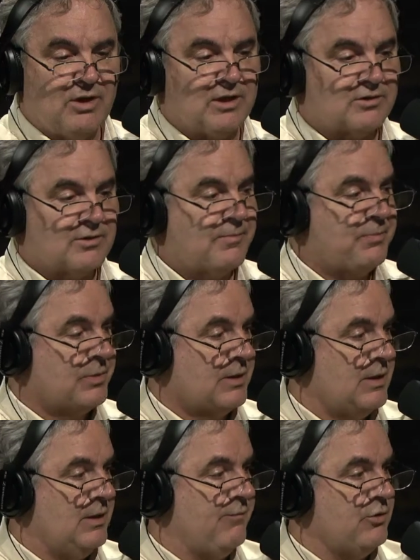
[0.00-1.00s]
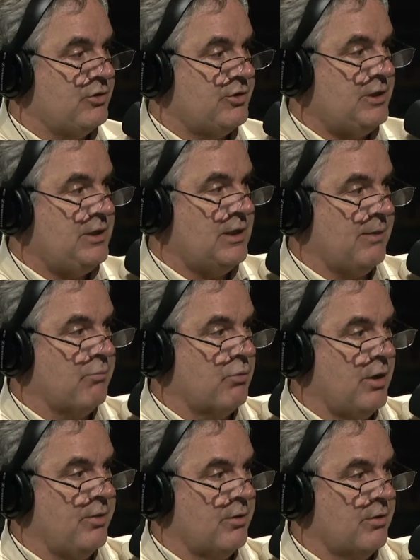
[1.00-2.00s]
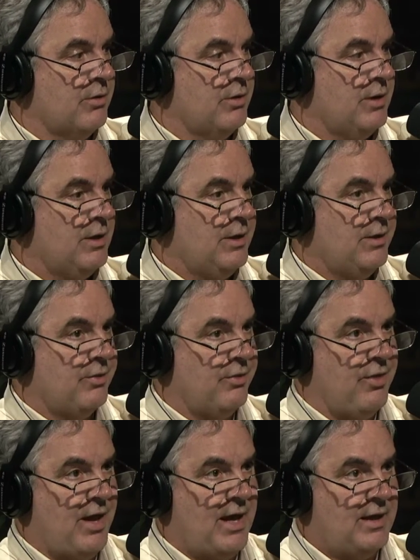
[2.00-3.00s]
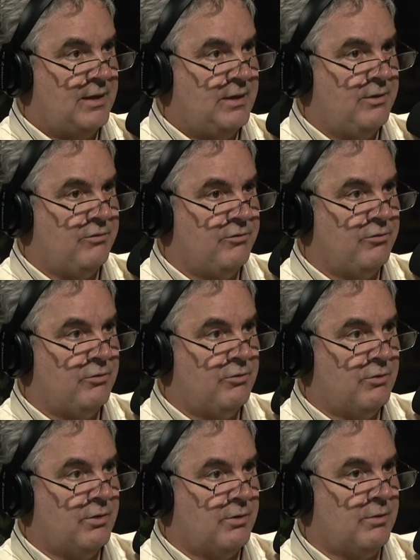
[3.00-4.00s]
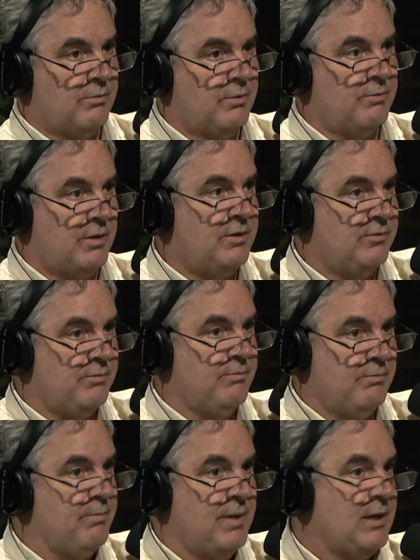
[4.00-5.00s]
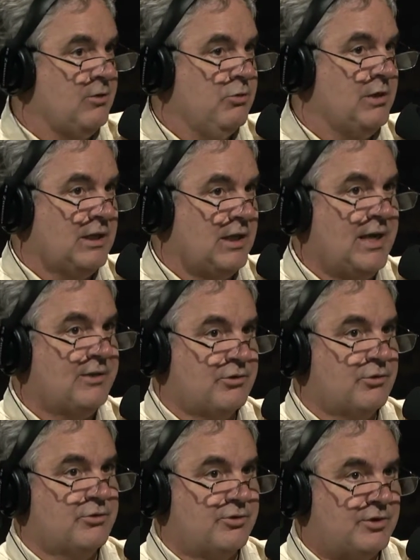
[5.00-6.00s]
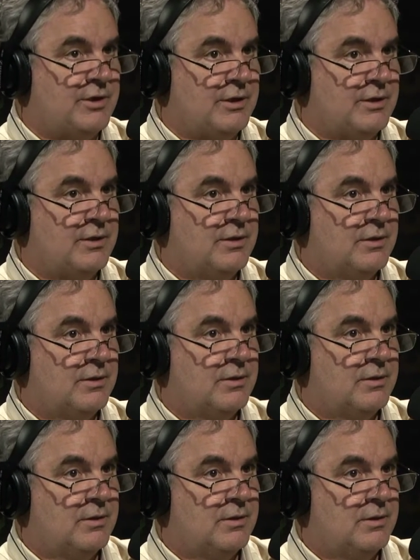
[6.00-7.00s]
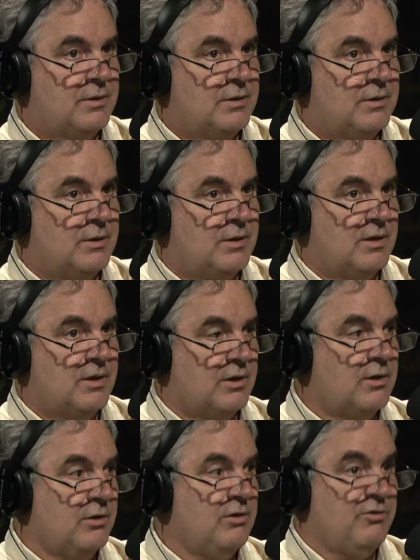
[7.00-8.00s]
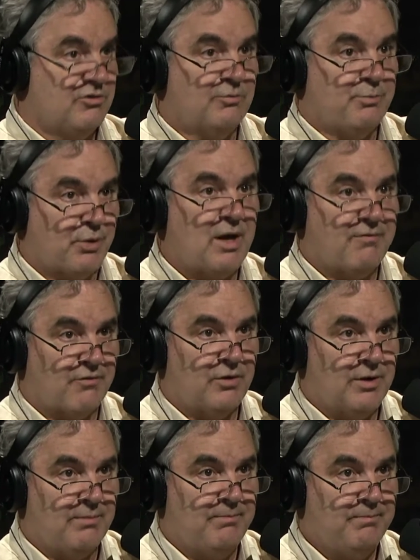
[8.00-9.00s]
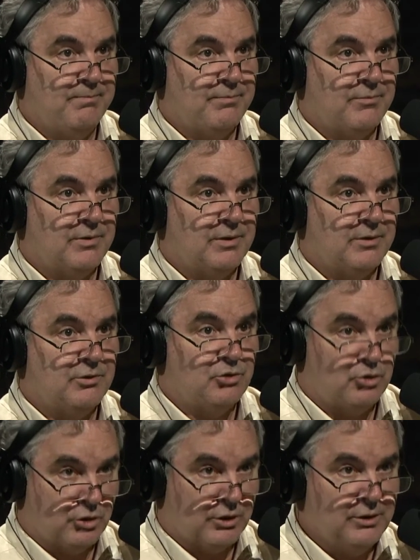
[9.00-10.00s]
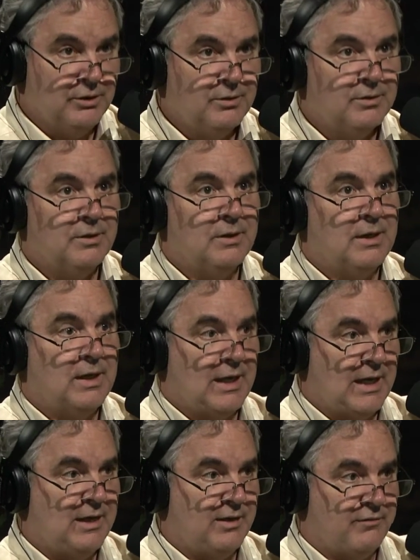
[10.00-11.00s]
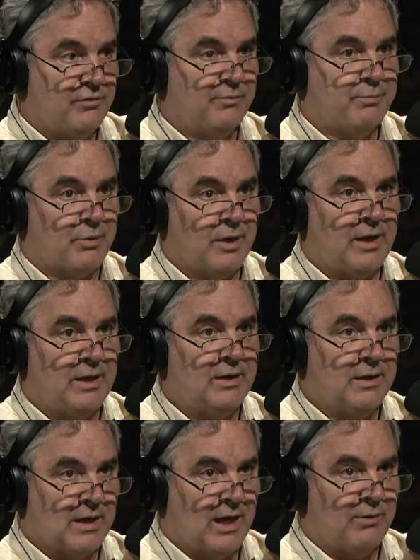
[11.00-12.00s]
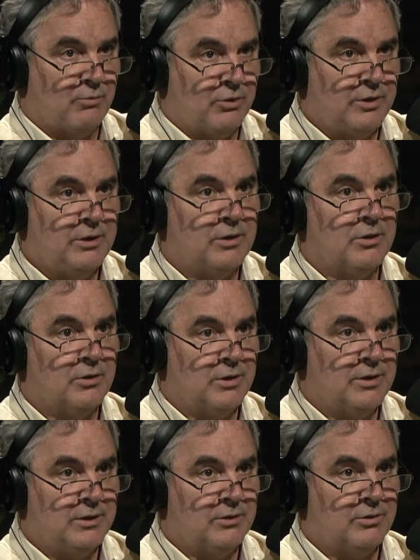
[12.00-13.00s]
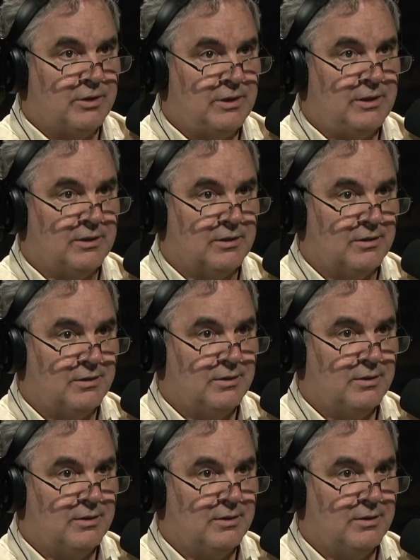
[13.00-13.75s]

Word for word: this, if you see a brother that is he's doing a lesser sin, you should pray for him. You should. And if you pray, God will hear and he'll heal